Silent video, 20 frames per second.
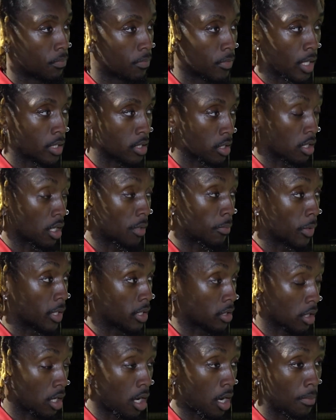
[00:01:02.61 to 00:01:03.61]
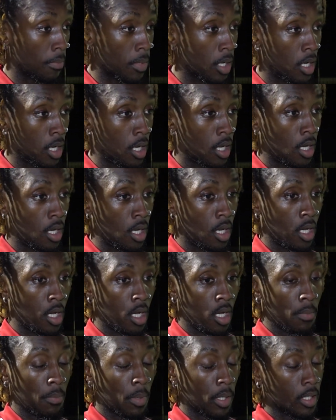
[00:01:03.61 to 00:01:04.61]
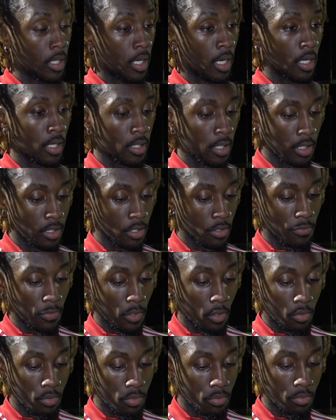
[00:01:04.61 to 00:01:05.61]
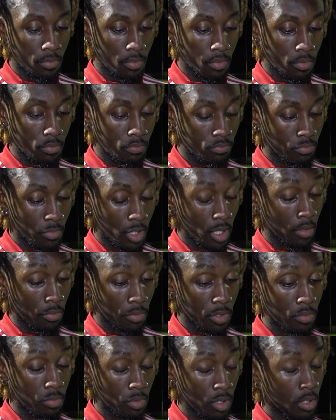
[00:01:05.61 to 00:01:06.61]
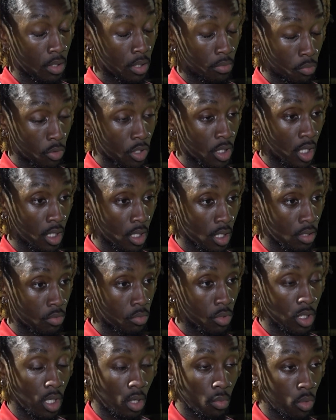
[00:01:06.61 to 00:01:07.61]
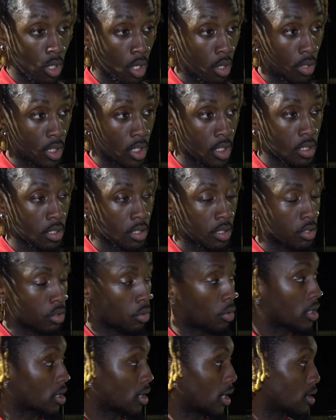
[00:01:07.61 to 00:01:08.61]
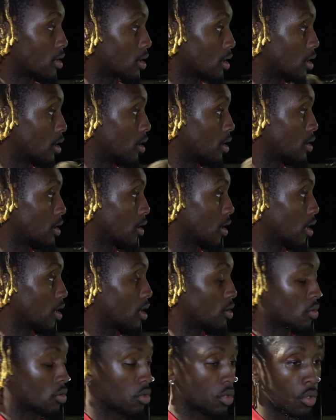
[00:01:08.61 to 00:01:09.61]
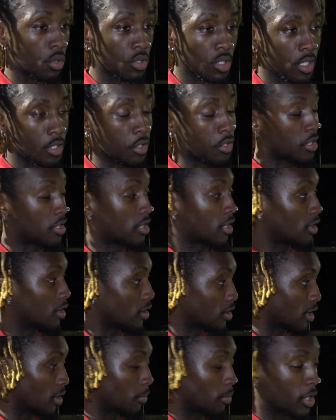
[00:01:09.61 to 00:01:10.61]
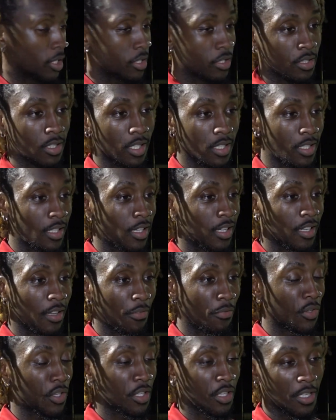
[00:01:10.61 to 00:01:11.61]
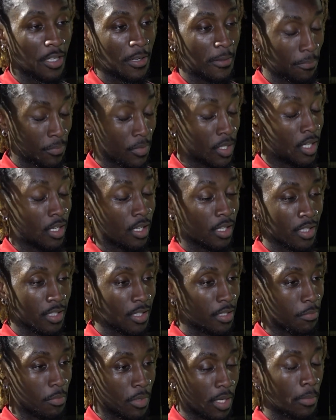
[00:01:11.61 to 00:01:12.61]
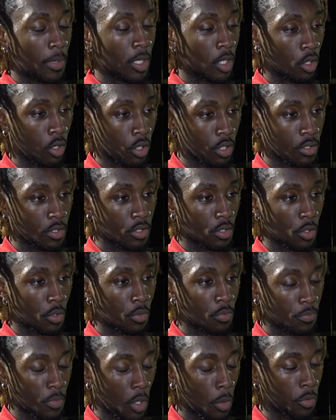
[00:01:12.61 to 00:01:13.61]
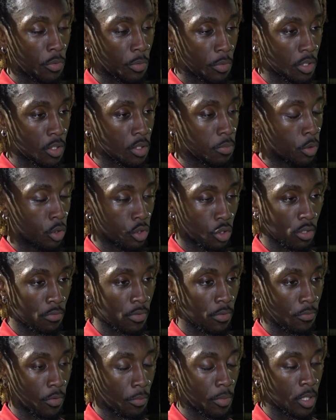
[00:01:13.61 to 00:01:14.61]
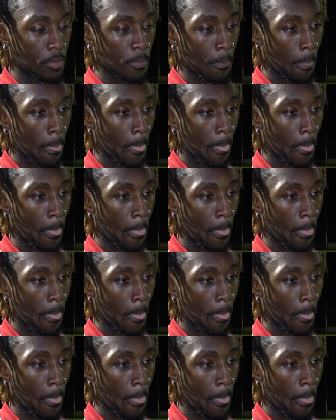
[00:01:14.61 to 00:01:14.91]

Yeah, it's a tough place to come. But yeah, I just felt, yeah, we dug in, we done well, and it's always nice to get these results. And you can see the celebrations at the end. I think, it meant a lot. So hopefully we can just push on from here.